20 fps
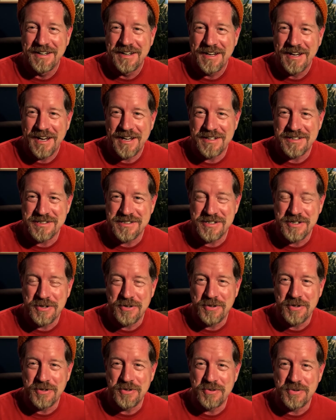And
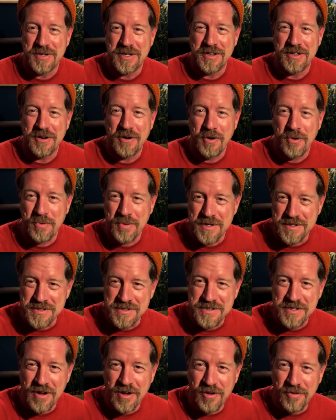so you can always
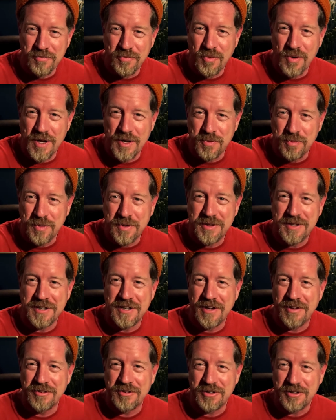solve one with
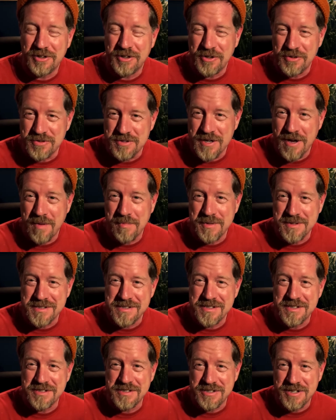the other. You know,
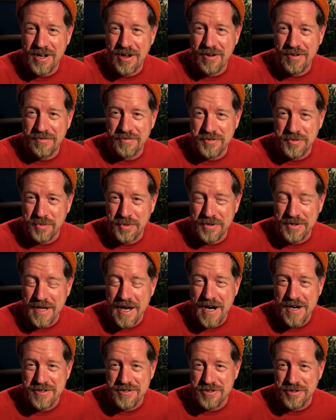tamas is solved with
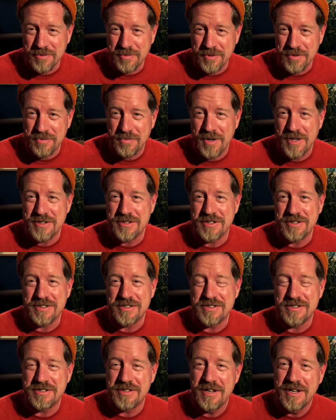action, with
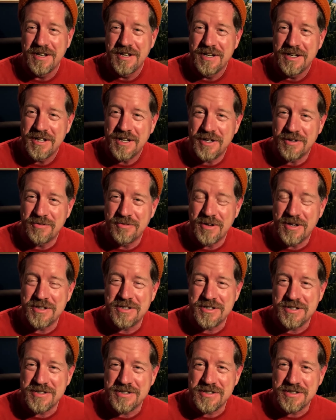rajas, and
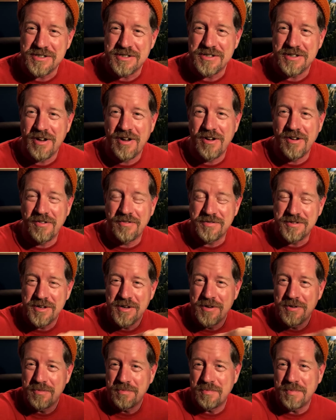rajas is solved
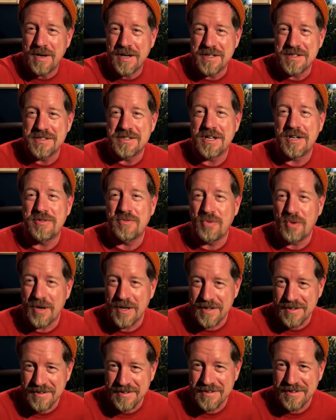by
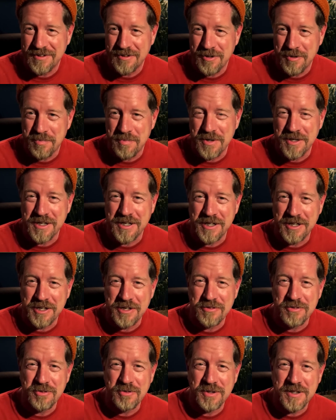sattva, you know, bringing
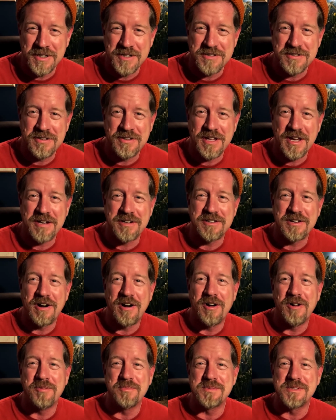you into that
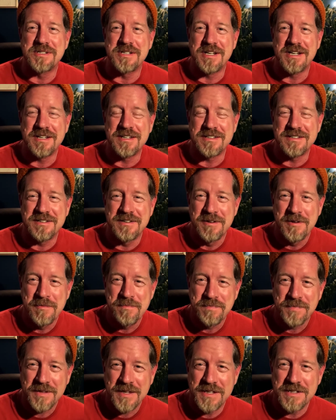calm state.
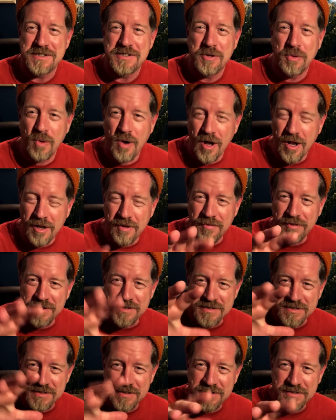And so all of
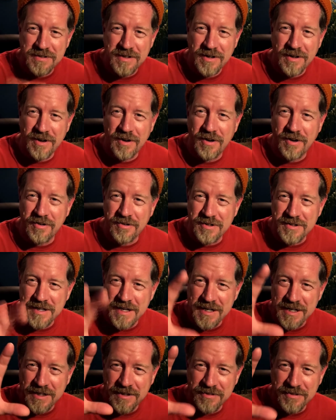us are
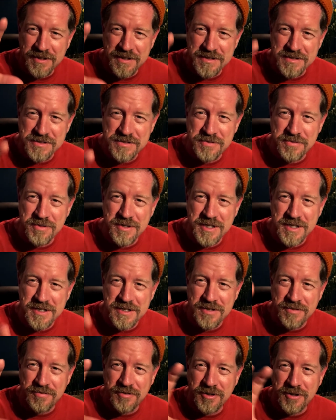taking these three
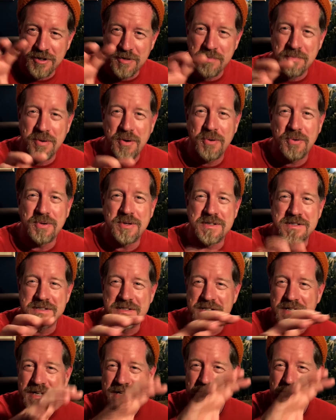different components